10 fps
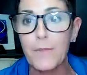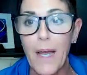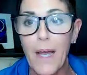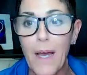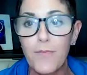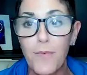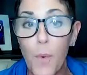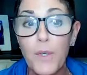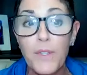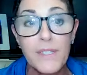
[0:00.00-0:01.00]
around
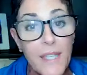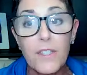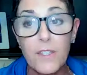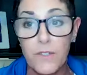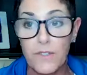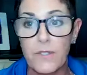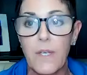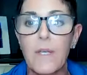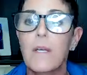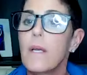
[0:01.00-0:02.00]
4 years.
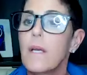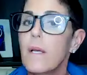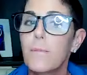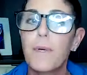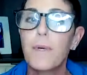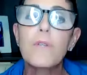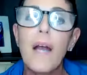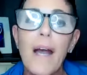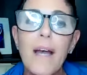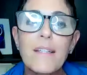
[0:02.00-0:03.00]
But you
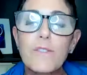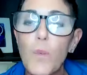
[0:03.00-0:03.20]
guys,